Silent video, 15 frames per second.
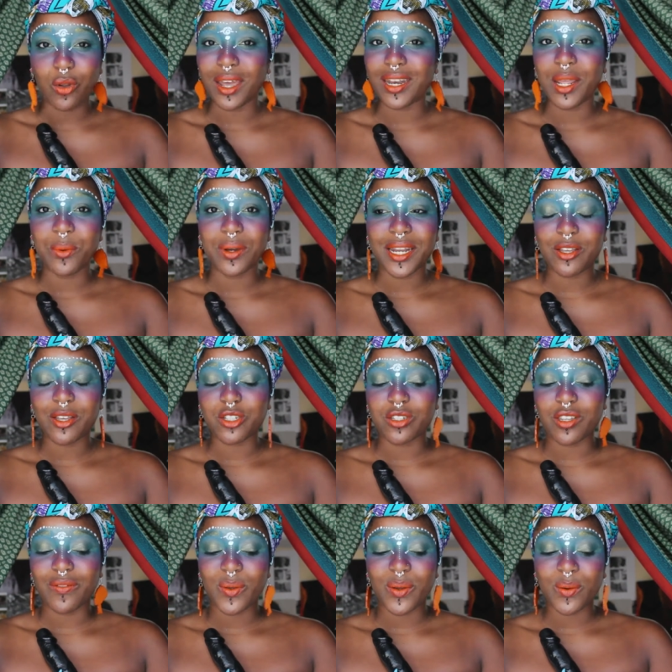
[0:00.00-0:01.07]
not anyone else
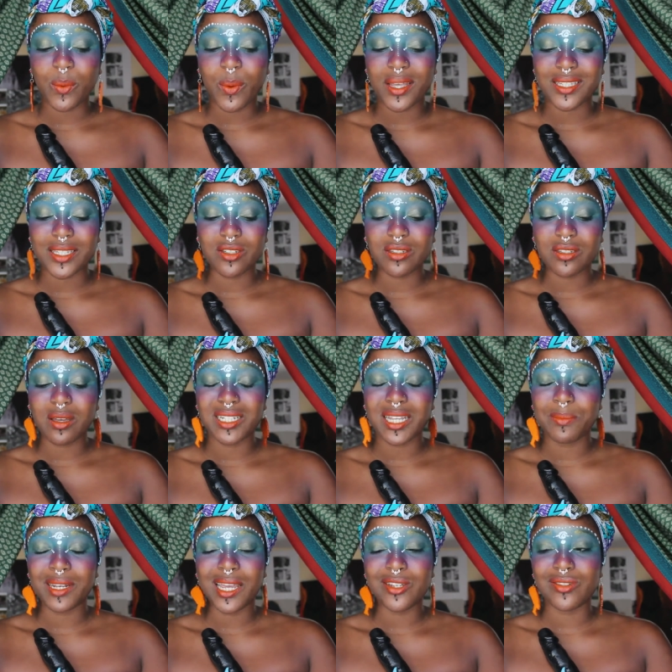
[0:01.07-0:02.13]
because otherwise it's just
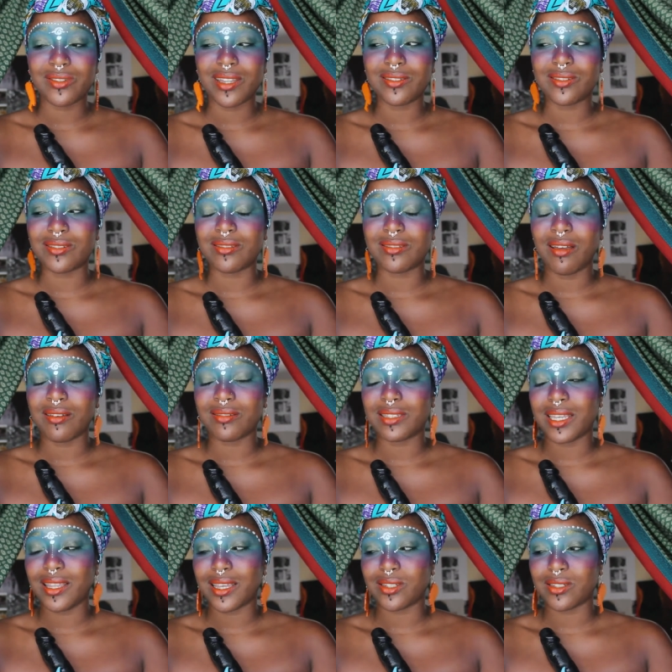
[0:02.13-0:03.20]
contamination and just
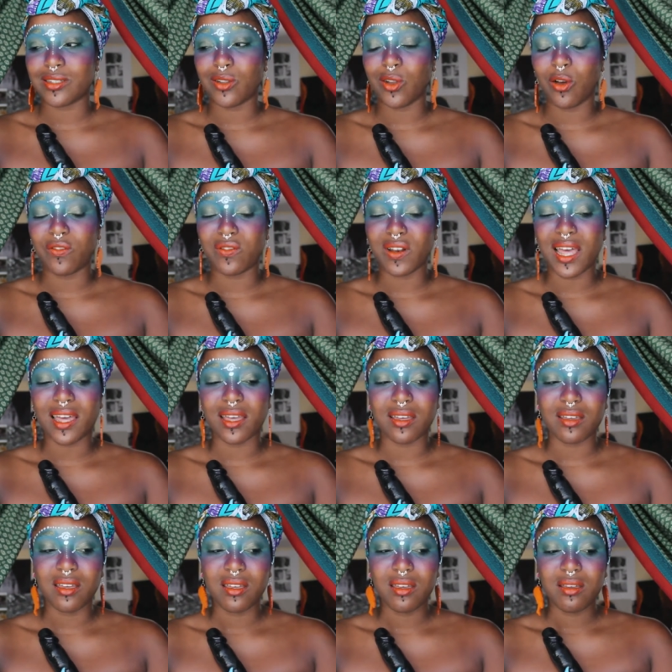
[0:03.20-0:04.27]
nasty and that's just a lot of
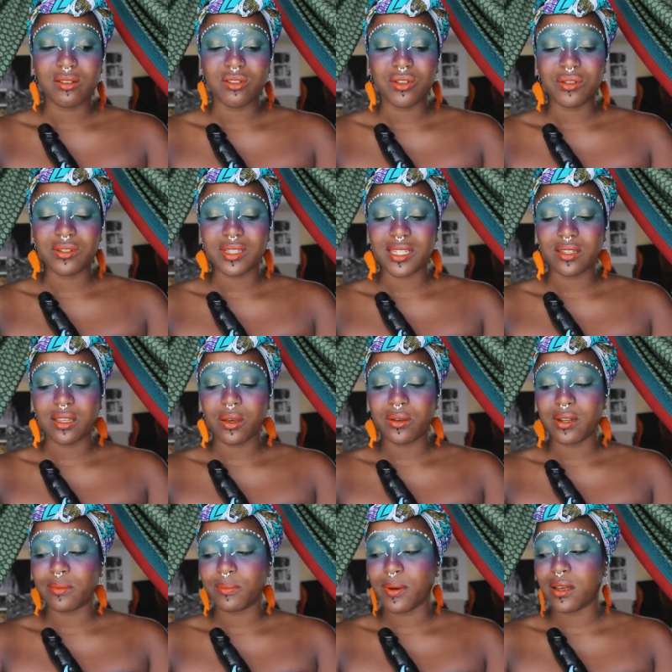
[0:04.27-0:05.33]
like juices
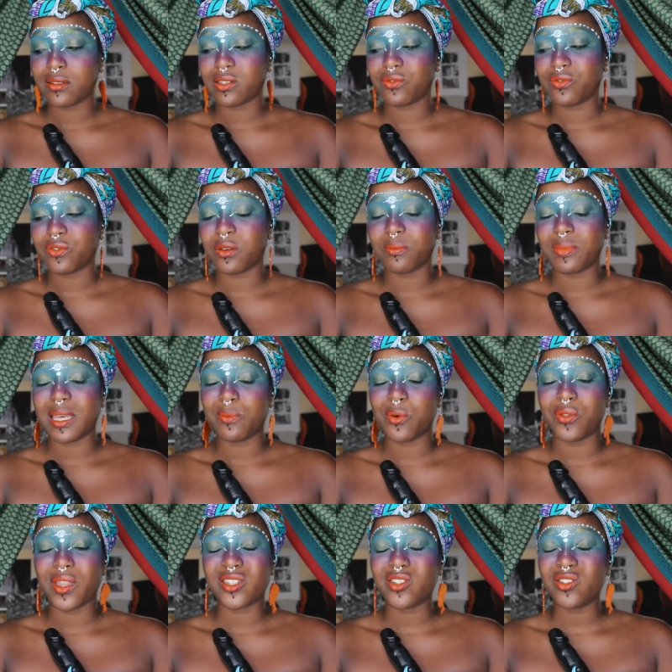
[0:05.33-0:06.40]
going and passing through in
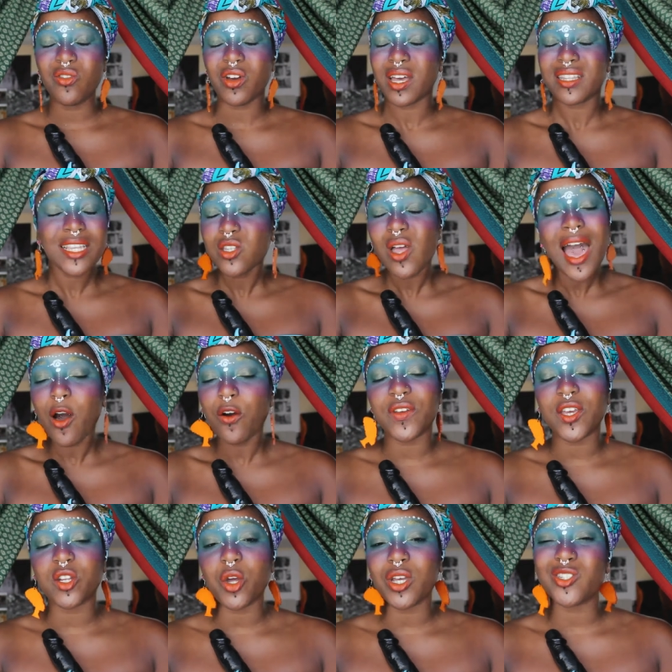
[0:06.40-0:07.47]
people and that's just not that's not
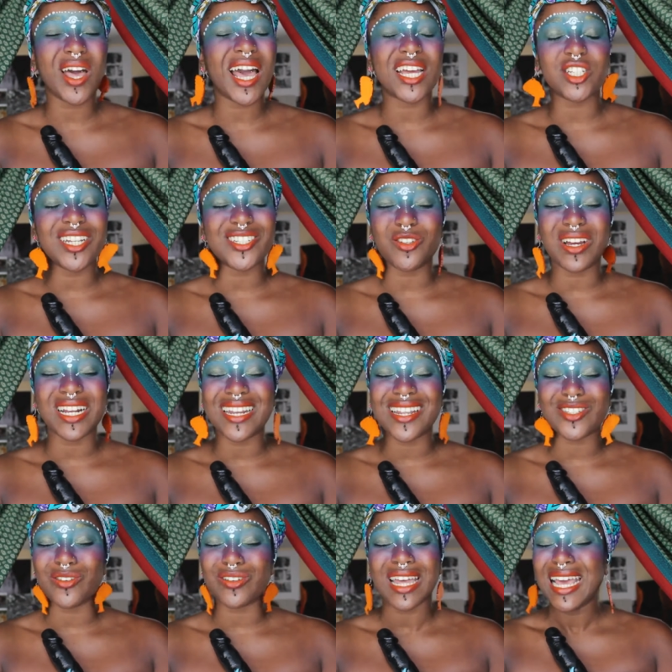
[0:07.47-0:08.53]
healthy you know it's not hygienic it's not clean
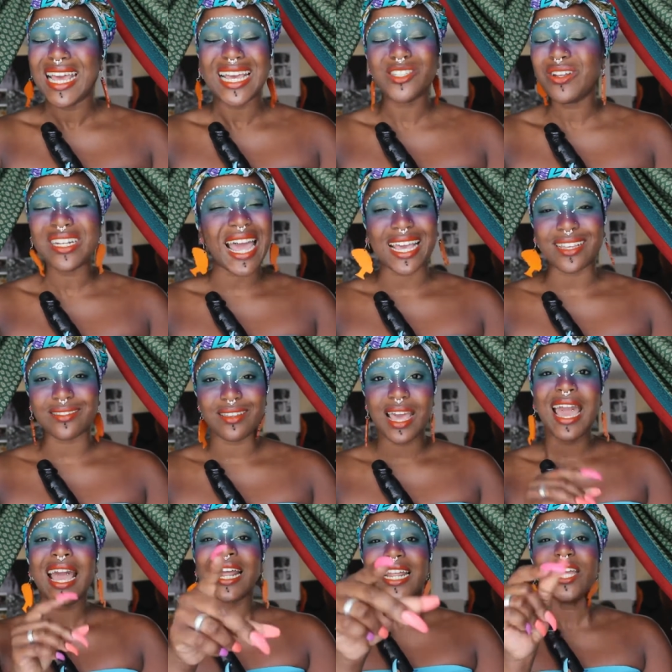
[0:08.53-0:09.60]
it's not it's not nice
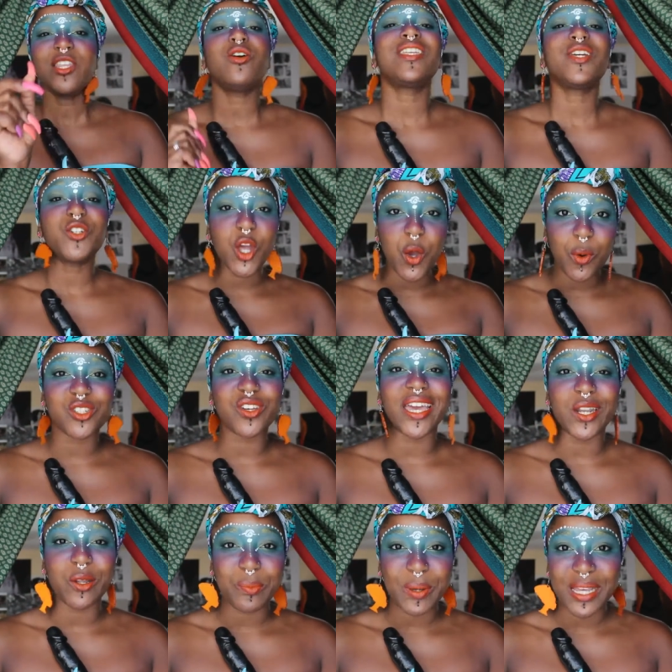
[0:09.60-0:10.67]
clean your dildo wash your
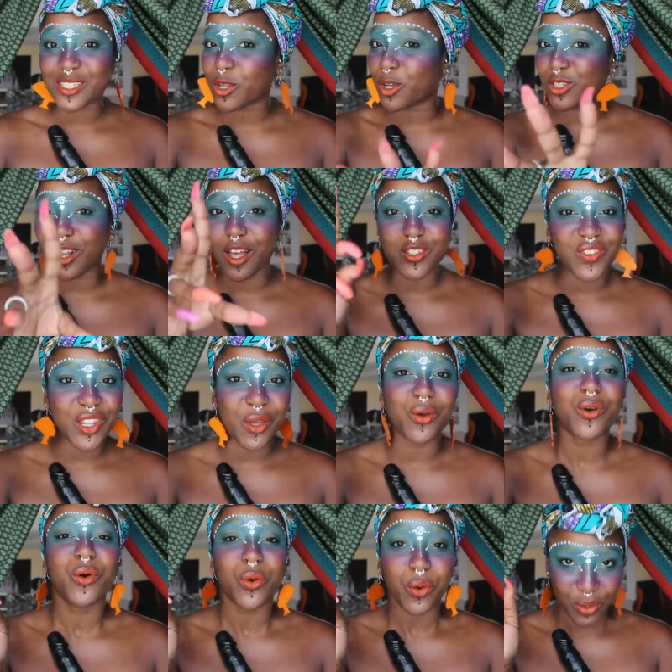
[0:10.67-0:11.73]
anal beads told you last
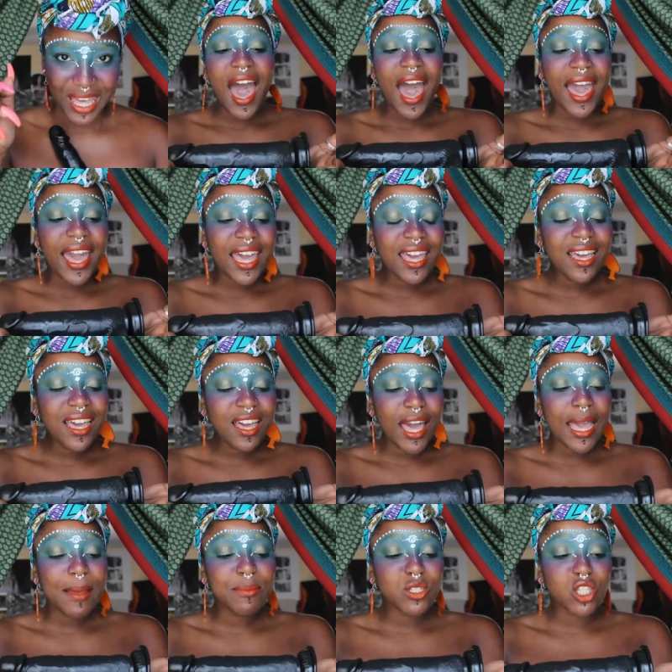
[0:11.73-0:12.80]
video cool i
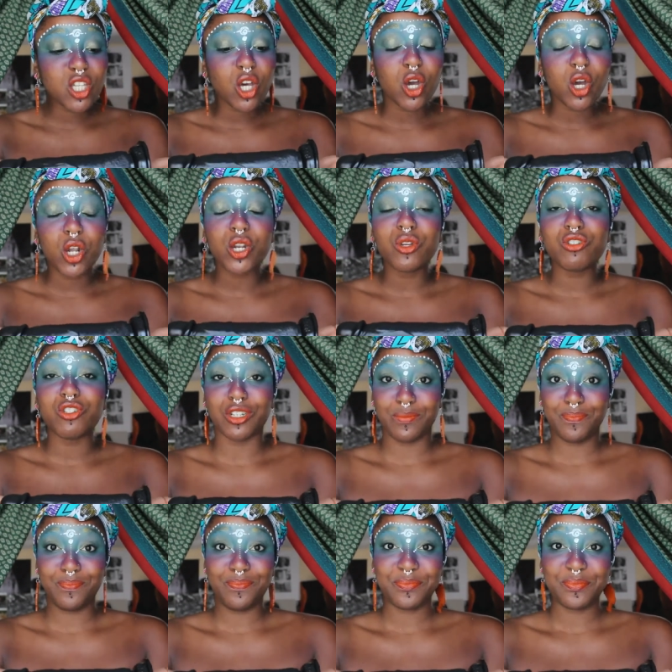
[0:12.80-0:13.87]
came to the
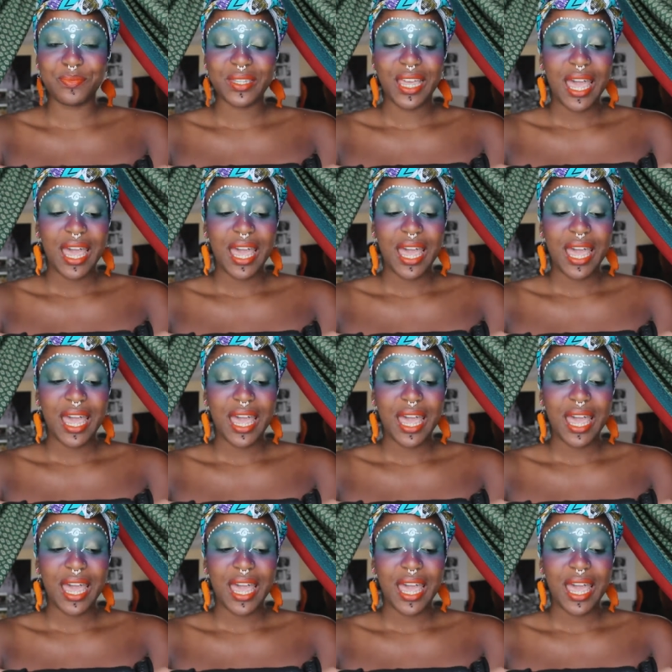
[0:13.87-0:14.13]
conclusion